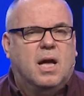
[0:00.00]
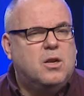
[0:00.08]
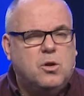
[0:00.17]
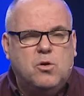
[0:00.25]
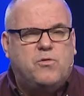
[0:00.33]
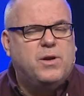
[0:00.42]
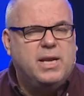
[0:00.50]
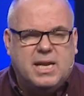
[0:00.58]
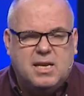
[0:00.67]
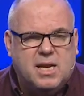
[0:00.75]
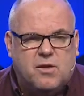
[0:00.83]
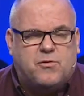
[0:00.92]
aloof and
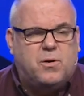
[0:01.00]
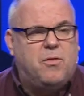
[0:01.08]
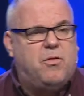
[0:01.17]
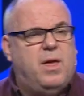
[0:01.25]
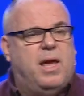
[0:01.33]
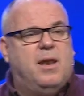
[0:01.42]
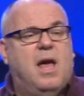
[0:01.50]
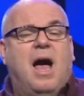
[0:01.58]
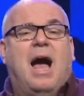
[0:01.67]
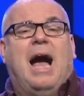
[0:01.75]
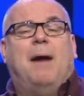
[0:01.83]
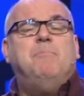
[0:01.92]
indifferent, then
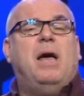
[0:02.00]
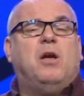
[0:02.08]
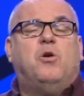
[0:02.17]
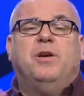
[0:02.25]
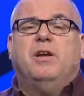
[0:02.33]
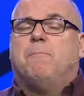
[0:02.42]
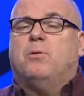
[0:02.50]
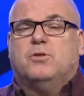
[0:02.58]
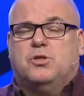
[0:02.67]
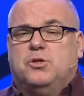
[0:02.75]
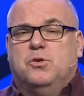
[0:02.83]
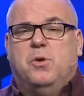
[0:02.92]
I'm not going to
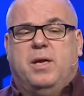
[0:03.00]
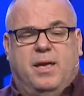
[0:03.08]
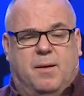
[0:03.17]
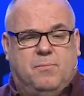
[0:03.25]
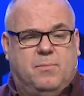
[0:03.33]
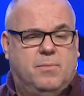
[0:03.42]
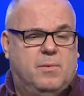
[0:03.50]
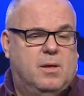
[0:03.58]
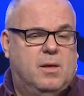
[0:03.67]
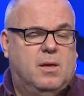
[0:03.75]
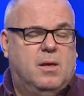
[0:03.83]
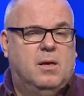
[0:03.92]
pursue Him.
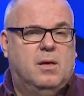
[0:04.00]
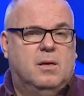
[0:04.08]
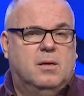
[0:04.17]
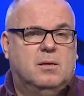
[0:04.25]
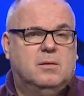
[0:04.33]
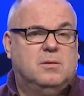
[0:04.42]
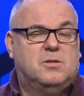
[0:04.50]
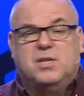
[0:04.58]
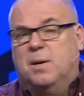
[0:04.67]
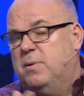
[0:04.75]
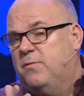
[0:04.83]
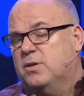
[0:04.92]
And
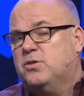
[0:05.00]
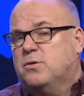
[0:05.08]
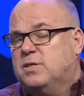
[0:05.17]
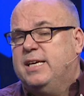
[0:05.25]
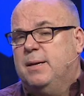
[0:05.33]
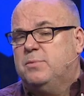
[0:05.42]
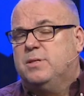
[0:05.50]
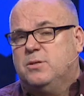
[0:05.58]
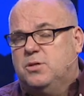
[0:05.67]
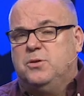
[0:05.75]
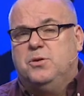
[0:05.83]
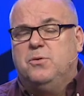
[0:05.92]
some of us are
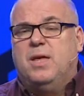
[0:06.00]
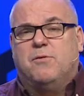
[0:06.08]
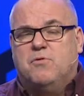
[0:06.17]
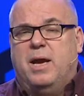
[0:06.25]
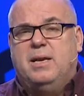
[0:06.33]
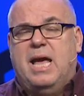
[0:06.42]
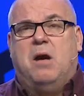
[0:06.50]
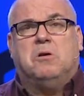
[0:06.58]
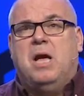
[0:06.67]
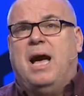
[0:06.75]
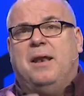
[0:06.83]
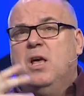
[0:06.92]
tempted to do that right now.
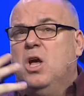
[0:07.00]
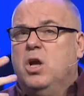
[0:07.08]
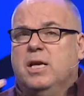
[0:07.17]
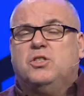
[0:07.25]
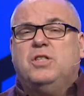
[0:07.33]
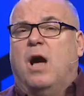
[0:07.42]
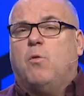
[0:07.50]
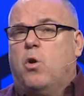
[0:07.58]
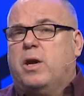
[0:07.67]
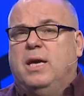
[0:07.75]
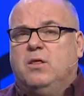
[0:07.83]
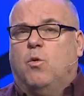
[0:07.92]
God, it's not
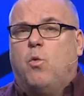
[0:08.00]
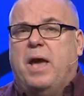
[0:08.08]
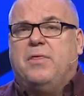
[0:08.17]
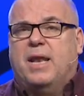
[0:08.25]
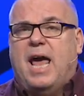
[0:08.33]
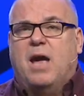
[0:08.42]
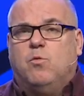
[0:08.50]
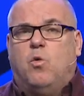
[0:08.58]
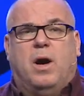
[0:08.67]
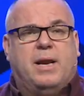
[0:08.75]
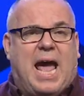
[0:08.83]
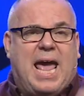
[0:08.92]
working the way that I
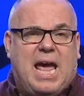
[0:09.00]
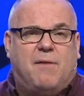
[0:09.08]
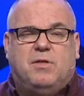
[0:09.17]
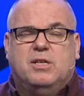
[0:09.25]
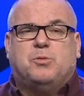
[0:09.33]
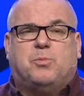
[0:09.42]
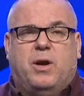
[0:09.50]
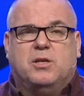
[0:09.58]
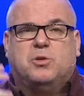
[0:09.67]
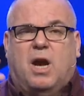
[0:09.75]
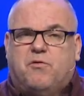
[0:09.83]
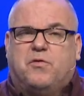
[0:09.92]
want. I have this
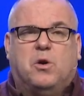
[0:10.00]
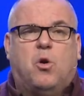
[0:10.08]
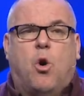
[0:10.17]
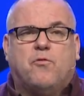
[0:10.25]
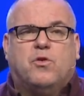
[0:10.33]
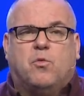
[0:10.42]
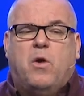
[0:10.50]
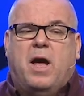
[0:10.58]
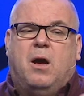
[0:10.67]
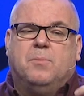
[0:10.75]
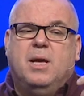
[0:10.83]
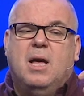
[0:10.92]
pressure. I feel
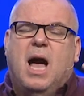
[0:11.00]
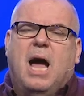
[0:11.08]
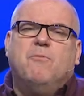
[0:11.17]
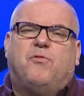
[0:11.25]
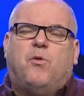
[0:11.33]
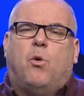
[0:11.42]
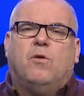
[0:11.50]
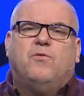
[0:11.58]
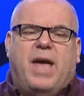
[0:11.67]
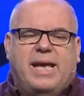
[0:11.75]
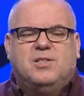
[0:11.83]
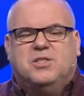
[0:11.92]
overwhelmed. I'm full of
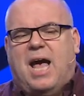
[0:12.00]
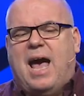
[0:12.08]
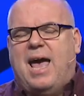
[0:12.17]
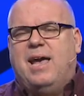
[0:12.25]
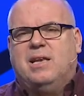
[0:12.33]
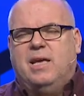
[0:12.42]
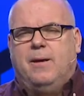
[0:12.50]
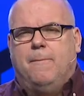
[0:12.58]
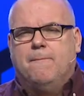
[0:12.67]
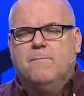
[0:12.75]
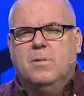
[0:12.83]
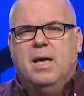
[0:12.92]
anxiety
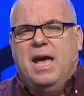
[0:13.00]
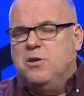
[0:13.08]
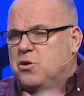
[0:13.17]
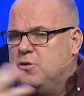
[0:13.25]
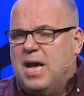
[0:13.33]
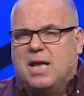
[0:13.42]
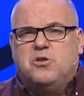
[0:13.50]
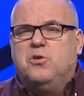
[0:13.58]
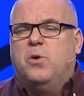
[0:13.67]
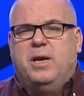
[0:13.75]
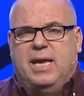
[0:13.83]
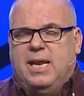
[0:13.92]
and you're not
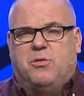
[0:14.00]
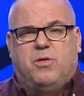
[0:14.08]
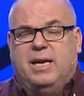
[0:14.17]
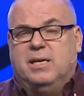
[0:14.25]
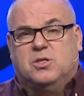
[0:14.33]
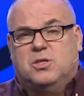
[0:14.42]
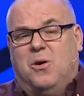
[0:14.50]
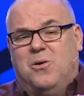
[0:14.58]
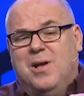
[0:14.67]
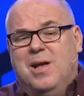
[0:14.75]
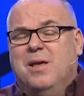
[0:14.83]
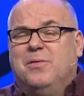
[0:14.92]
doing anything. And
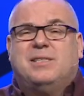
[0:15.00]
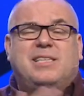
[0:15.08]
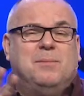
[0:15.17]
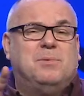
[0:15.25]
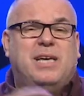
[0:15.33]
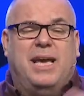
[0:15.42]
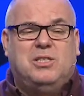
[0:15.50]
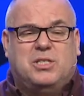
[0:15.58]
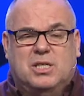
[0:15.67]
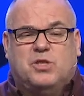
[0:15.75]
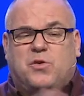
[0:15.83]
so the temptation is